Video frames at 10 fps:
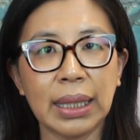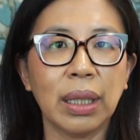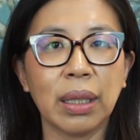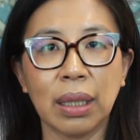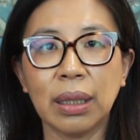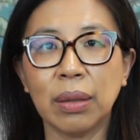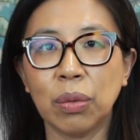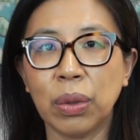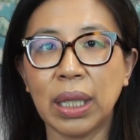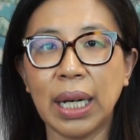Like
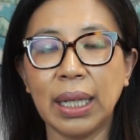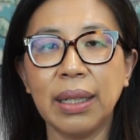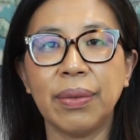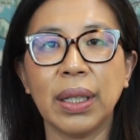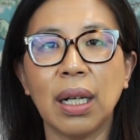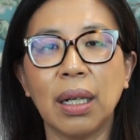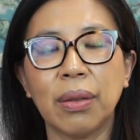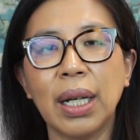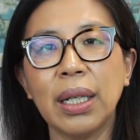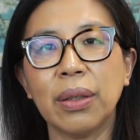where I live in
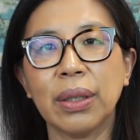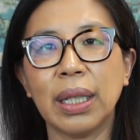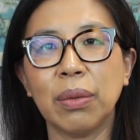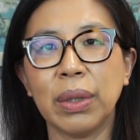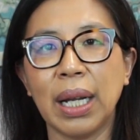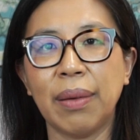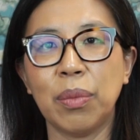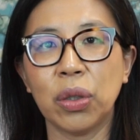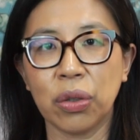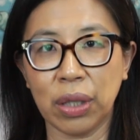Colorado, that we have
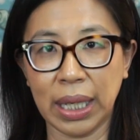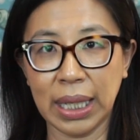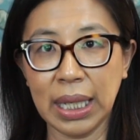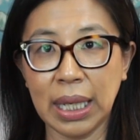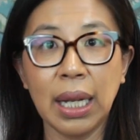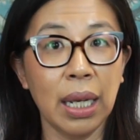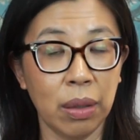more dry heat,